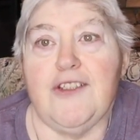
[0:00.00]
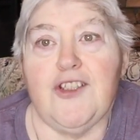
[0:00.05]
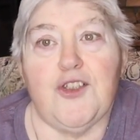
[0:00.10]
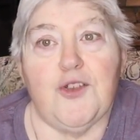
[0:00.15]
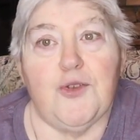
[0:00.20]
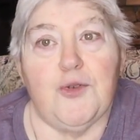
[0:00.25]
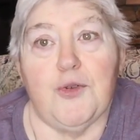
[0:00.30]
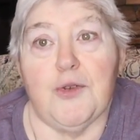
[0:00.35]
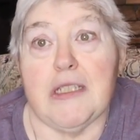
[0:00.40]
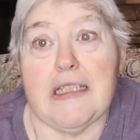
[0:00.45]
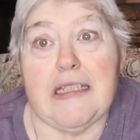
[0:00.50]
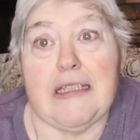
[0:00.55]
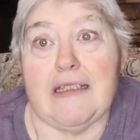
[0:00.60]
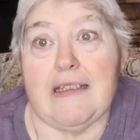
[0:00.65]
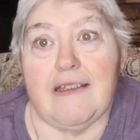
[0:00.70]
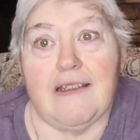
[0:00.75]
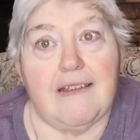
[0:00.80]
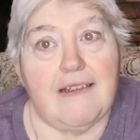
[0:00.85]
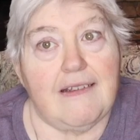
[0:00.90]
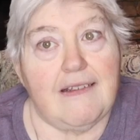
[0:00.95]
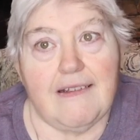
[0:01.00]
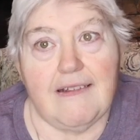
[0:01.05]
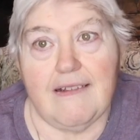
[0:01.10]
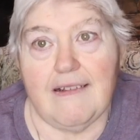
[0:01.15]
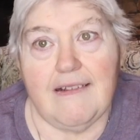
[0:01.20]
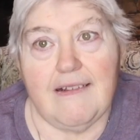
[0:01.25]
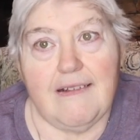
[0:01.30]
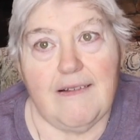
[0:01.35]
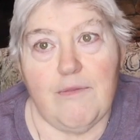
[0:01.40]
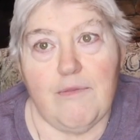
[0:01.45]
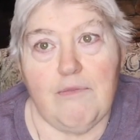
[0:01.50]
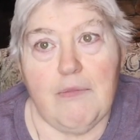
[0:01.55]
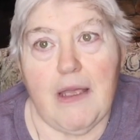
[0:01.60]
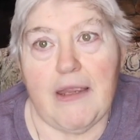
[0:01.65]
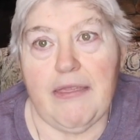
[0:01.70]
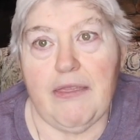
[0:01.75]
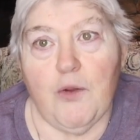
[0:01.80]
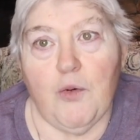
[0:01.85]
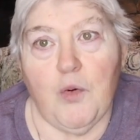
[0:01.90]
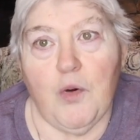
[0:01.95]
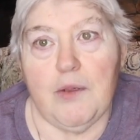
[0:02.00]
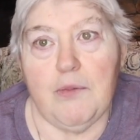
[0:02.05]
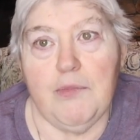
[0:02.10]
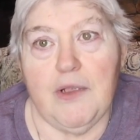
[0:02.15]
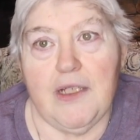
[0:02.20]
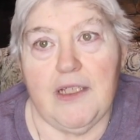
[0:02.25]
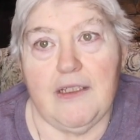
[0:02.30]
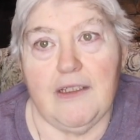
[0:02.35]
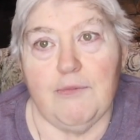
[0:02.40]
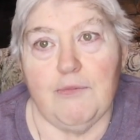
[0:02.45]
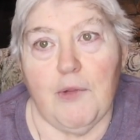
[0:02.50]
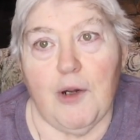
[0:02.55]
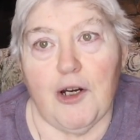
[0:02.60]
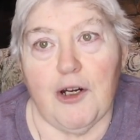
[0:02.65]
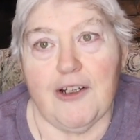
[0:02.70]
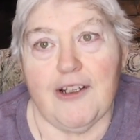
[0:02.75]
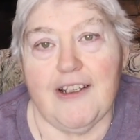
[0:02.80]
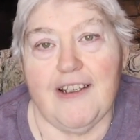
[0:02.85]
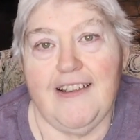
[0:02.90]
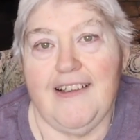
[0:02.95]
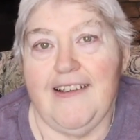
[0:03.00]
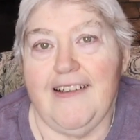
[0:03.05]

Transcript: She met the 1 million mark.